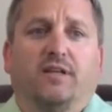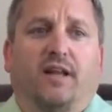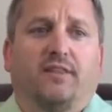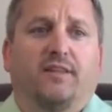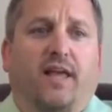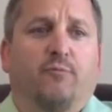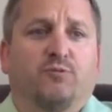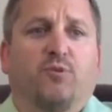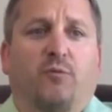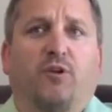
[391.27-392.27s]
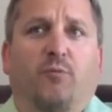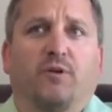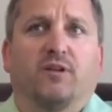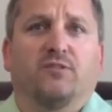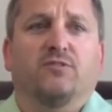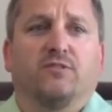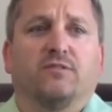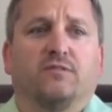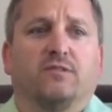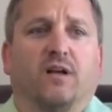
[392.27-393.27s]
And I think that was probably our biggest
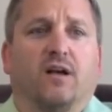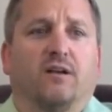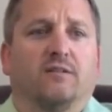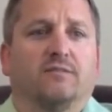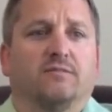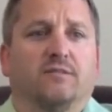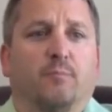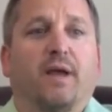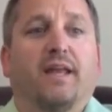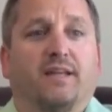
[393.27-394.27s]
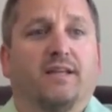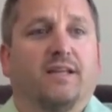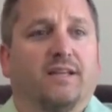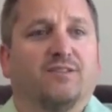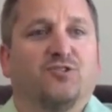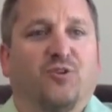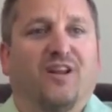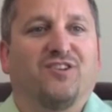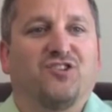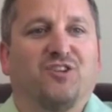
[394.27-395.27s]
abandoning
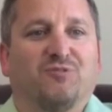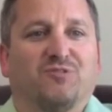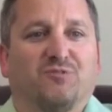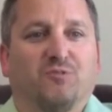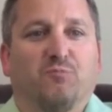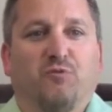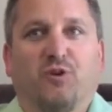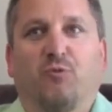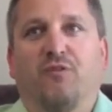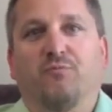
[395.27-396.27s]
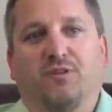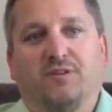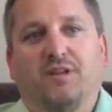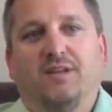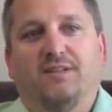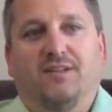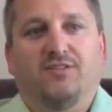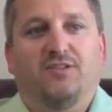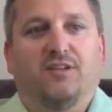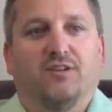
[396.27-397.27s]
strategy, was moving away from the
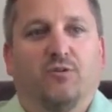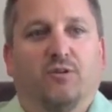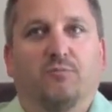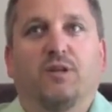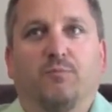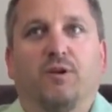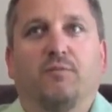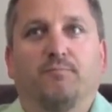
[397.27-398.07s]
D2C and going B2B.